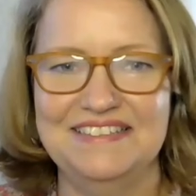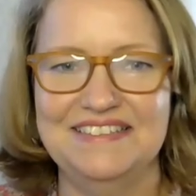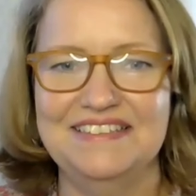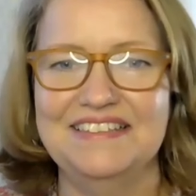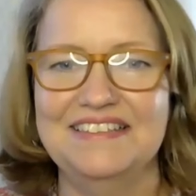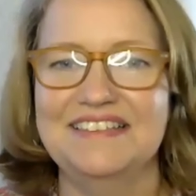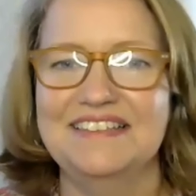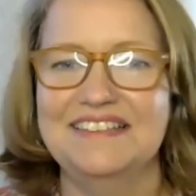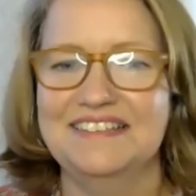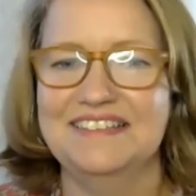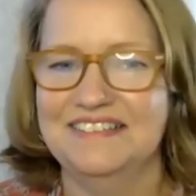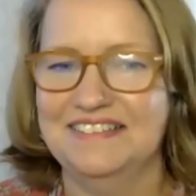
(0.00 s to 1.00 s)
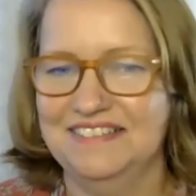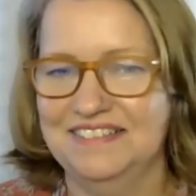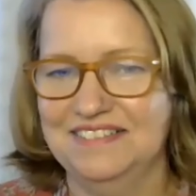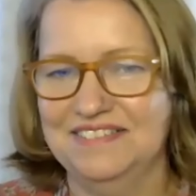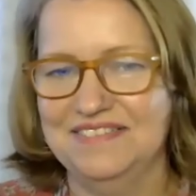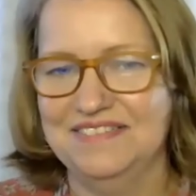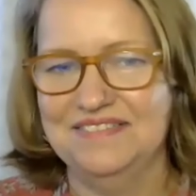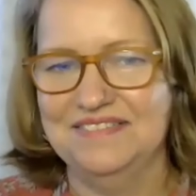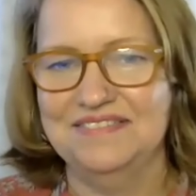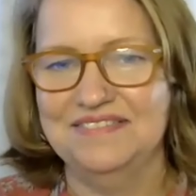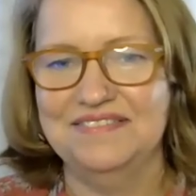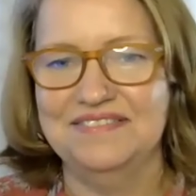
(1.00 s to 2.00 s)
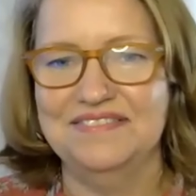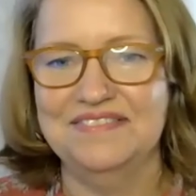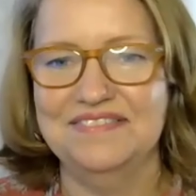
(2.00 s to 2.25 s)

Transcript: (not speaking)